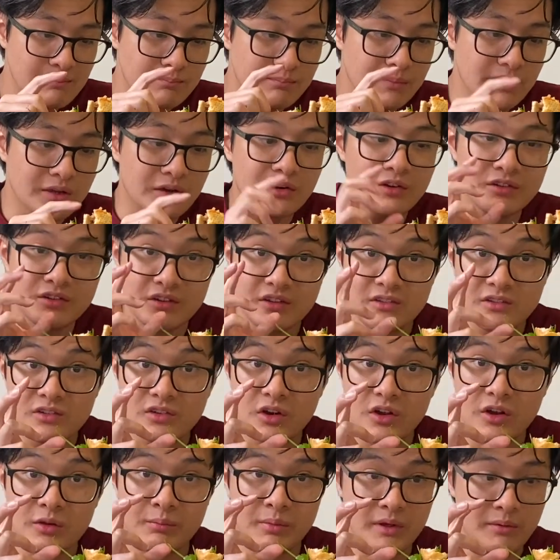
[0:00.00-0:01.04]
because it's
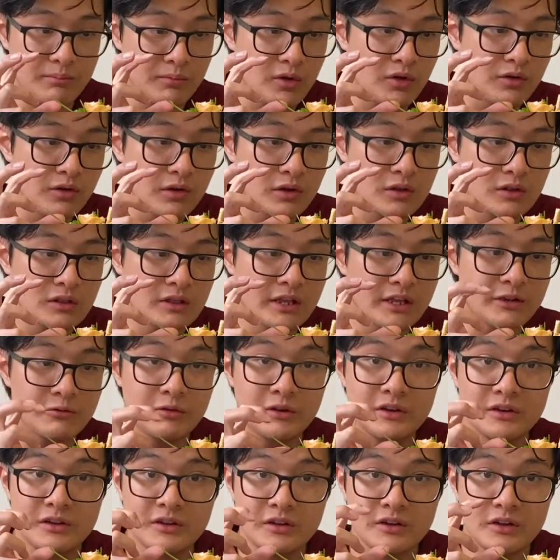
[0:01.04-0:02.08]
got a bit more
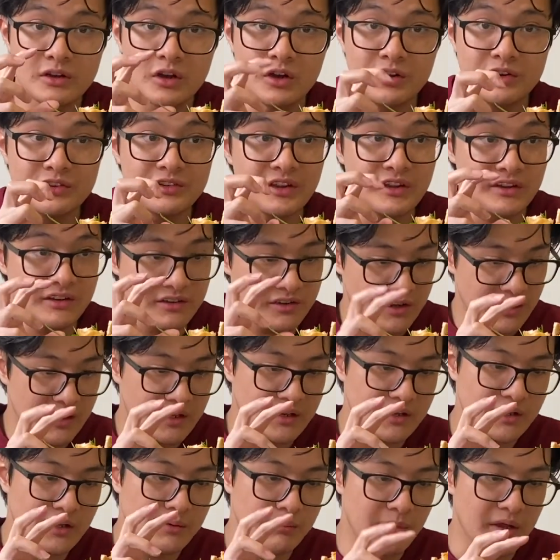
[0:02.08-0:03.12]
liquid content
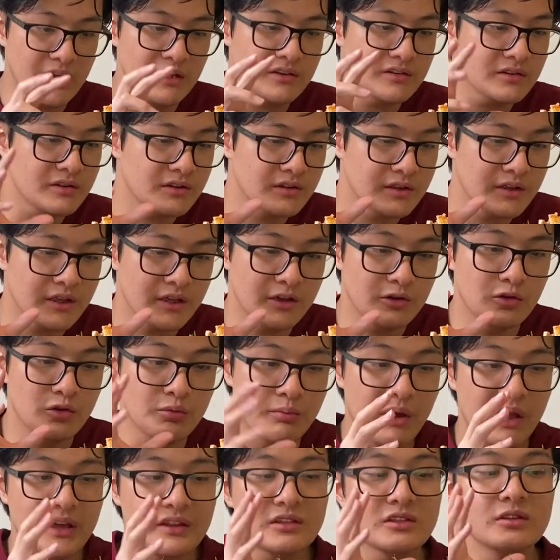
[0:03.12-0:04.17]
in the meat. It will
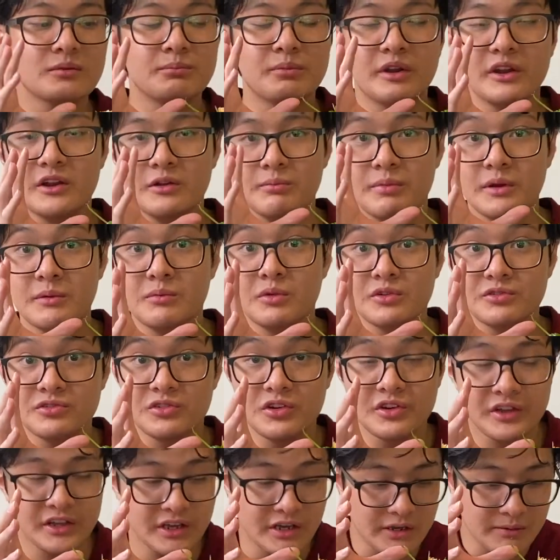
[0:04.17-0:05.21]
make the bread a bit more
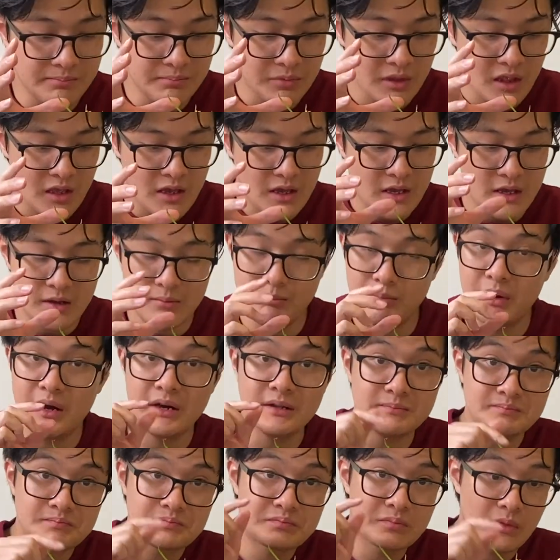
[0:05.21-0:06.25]
soggier,
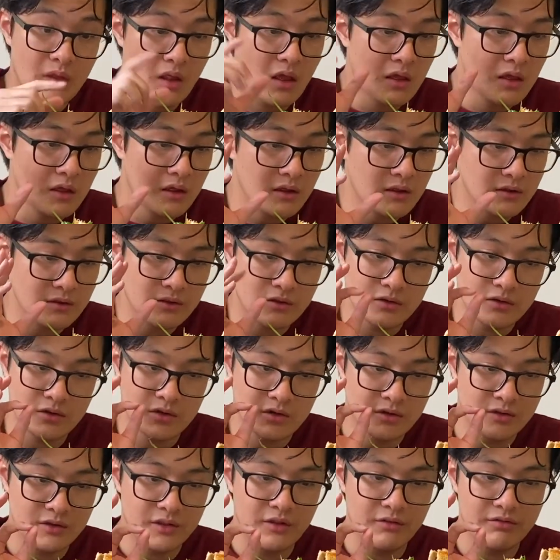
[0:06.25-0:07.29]
but
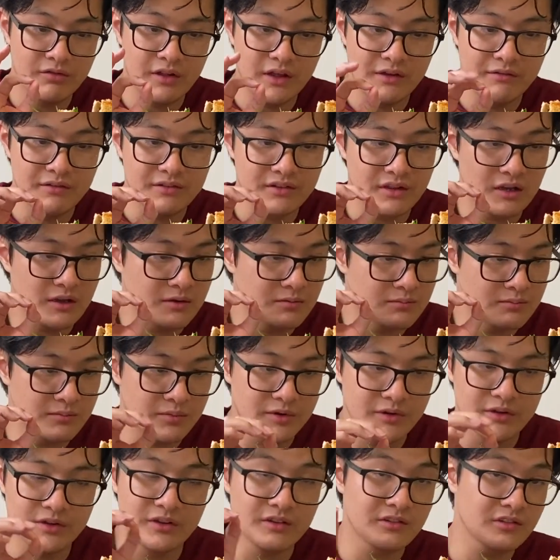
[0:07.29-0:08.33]
the flavors are
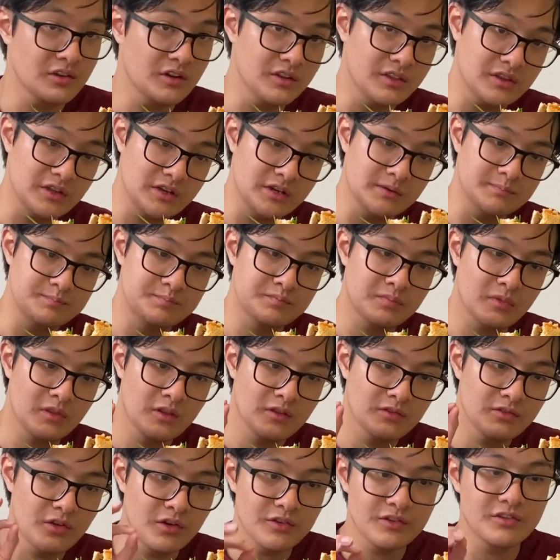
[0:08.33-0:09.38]
pretty good. It's got the
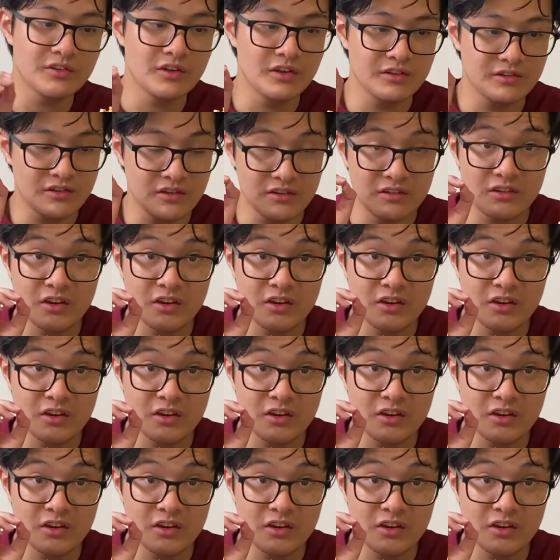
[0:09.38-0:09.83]
saltiness, it's